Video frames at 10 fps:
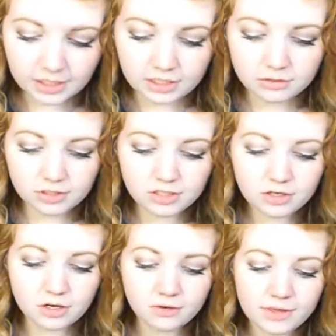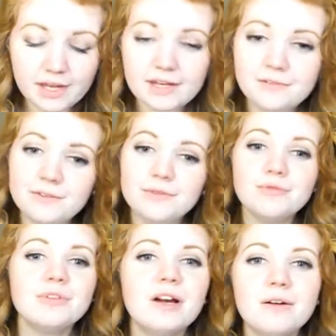You can know that if you do
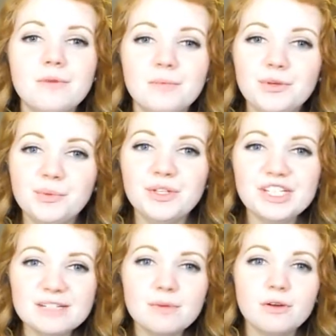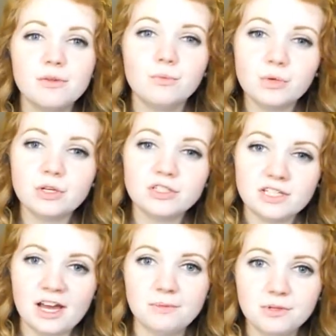not want people to smell the weird
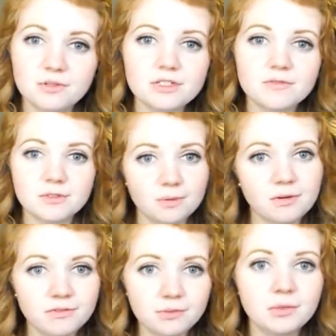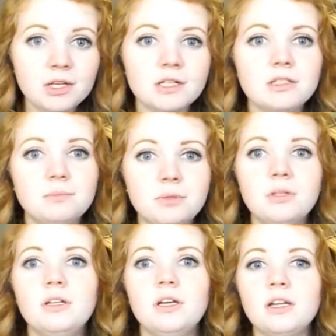top notes of your perfume, to put
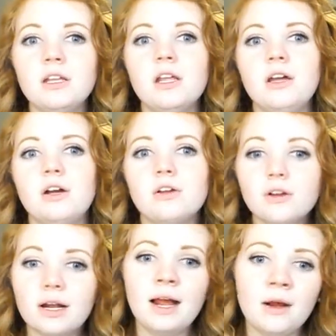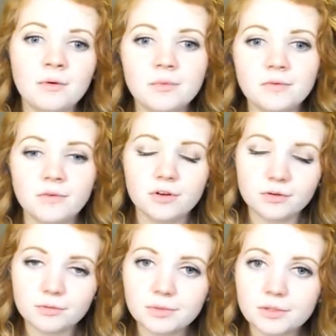it on a good hour before you
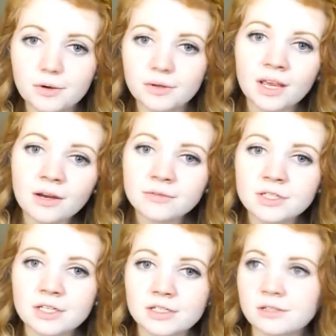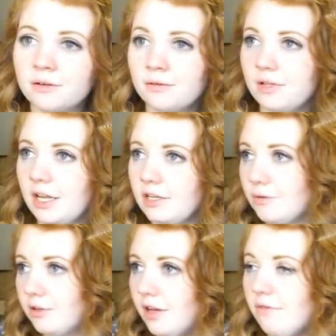will be going out, so that you
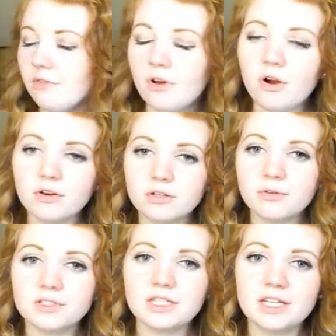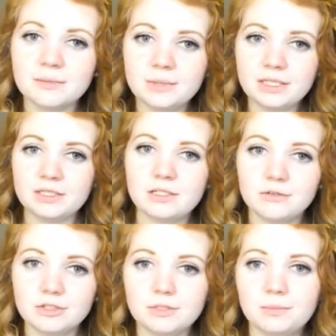are left with the heart notes and the base
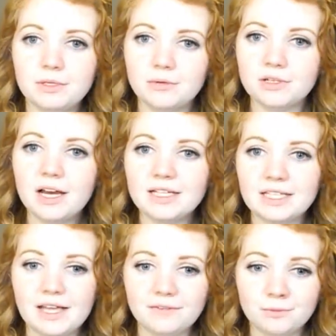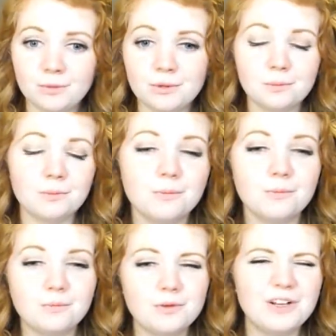notes, but you are not left with
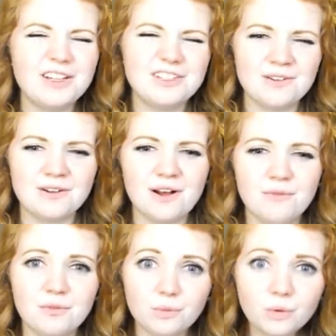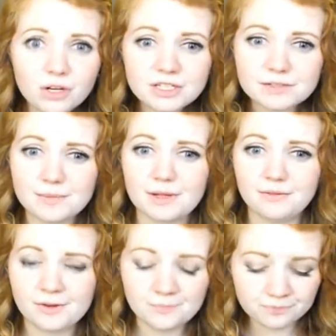you're not starting off with a weird smell
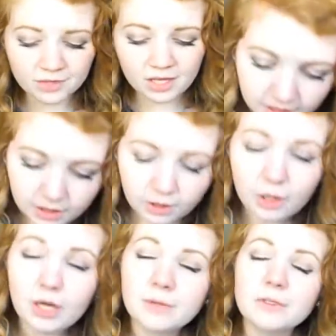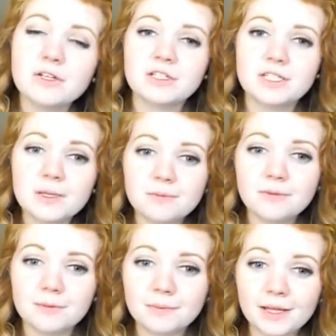of it. Here's a tip
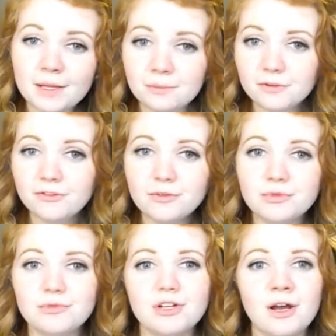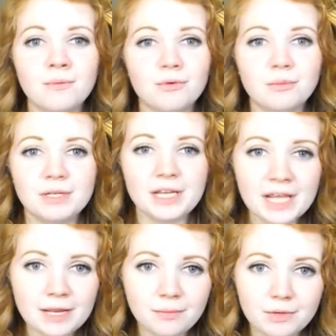for applying perfume: do not rub it
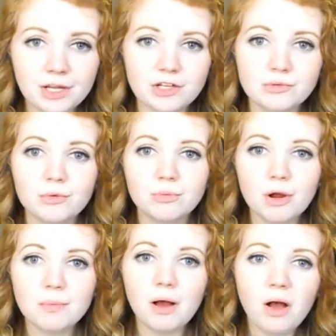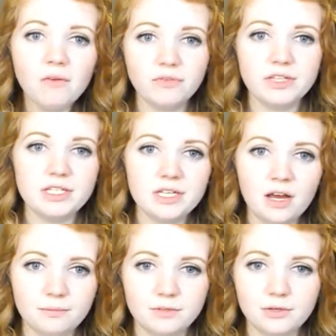in, because you will rub off the
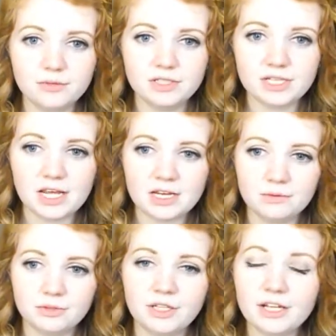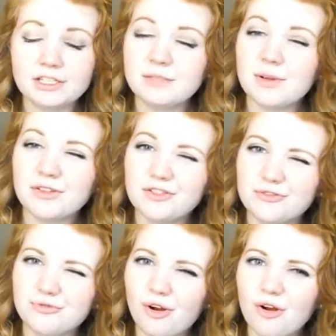top notes and it will not smell as
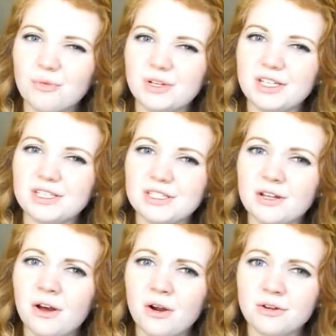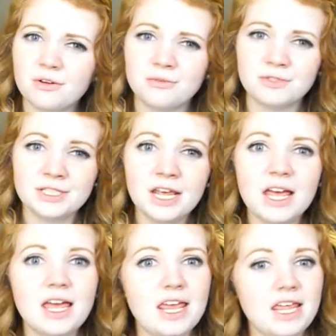strong when it gets to the heart notes
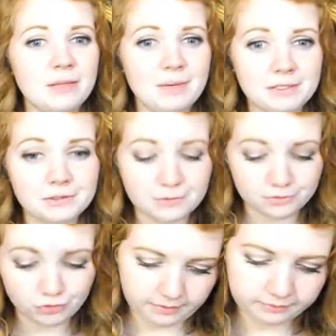and the base notes.